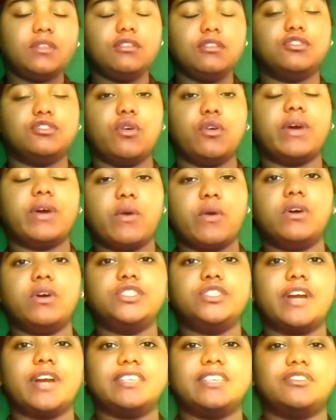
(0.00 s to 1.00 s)
So what I want you
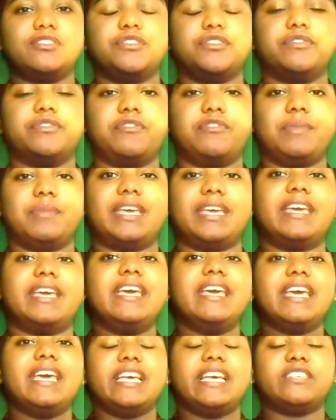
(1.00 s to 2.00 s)
guys to do for me
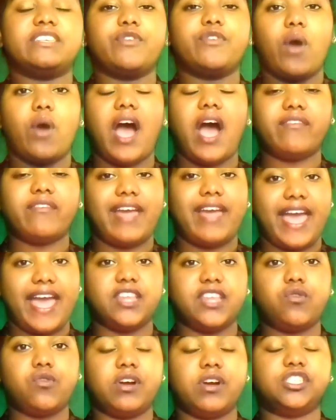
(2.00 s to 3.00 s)
is, if you have
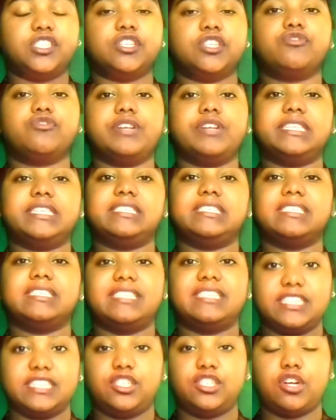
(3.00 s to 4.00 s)
any questions relating to
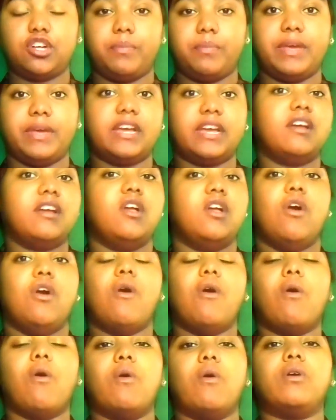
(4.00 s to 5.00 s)
this topic
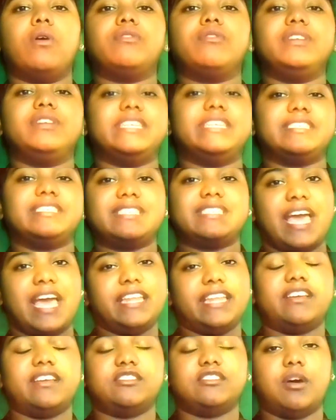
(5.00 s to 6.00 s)
or relating to any
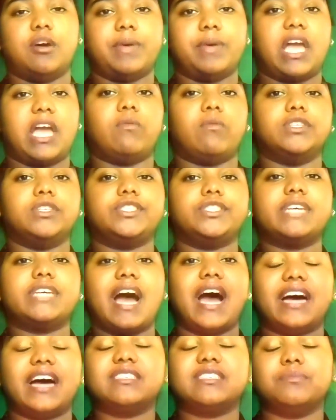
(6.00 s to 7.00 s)
other topic, I want you to
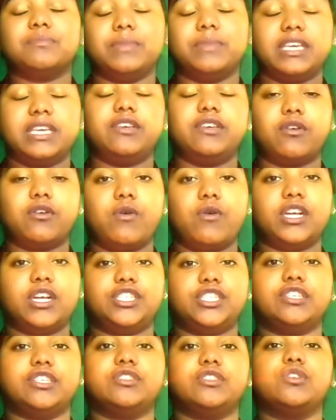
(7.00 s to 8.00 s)
ask me your
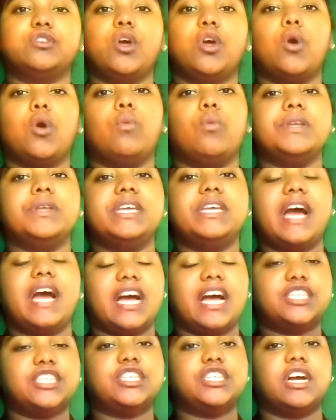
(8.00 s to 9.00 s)
questions with the
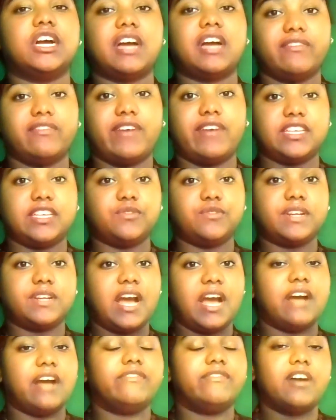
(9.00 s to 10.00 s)
hashtag Advice
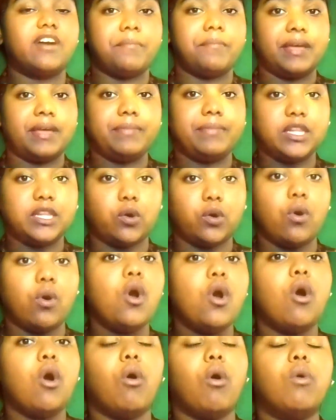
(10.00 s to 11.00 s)
Cast. Comment below
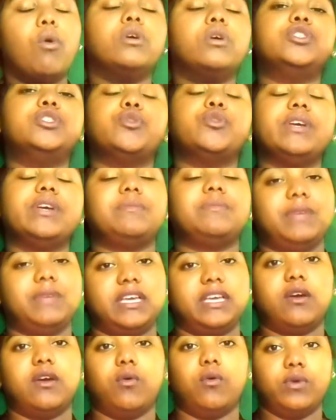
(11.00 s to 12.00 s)
or tweet
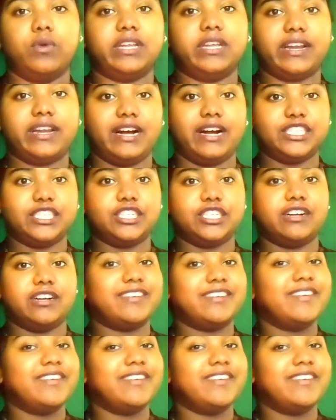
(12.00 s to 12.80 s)
me with that hashtag.